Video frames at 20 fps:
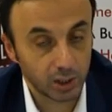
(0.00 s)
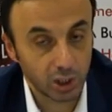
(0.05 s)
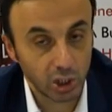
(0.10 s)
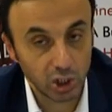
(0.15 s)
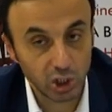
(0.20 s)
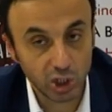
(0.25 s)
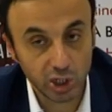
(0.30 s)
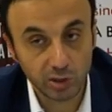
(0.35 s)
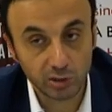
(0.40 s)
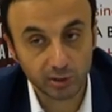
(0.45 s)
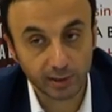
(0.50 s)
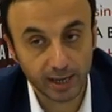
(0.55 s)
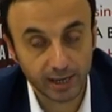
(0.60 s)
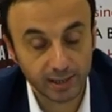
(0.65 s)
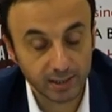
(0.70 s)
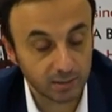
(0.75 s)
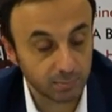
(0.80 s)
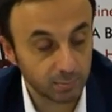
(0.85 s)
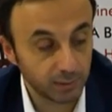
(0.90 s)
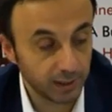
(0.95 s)
you could
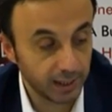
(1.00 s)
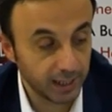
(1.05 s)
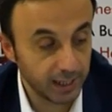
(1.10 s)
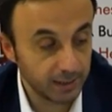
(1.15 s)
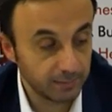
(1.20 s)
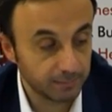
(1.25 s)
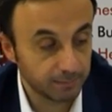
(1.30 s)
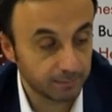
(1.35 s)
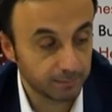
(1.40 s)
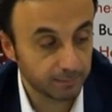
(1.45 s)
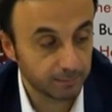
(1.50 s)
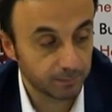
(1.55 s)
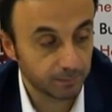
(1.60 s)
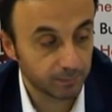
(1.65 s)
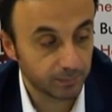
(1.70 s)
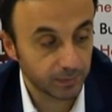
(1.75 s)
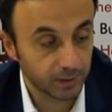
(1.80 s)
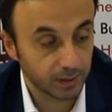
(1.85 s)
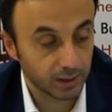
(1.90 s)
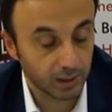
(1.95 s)
explain,
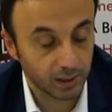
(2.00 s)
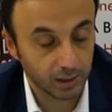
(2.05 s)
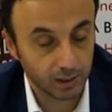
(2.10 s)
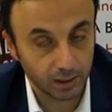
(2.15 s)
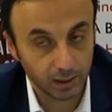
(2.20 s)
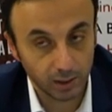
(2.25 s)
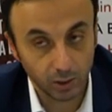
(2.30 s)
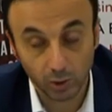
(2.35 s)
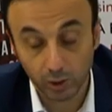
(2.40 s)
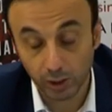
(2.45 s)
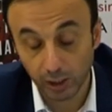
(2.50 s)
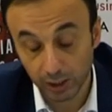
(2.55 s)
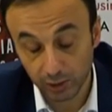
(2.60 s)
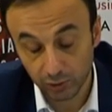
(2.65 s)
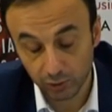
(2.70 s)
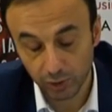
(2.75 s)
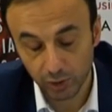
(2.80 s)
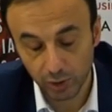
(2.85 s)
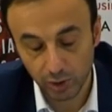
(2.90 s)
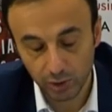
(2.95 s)
you can
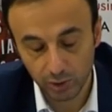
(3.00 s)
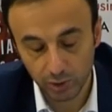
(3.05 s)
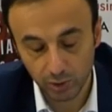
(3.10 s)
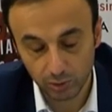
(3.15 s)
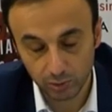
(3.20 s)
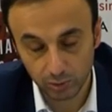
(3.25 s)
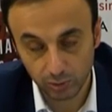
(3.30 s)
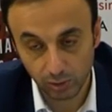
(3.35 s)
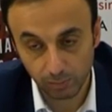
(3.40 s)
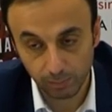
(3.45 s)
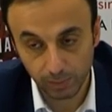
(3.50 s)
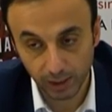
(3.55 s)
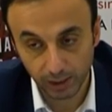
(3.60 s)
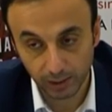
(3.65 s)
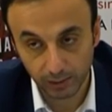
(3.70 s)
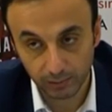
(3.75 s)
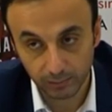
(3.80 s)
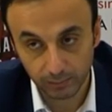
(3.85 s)
introduce your topic,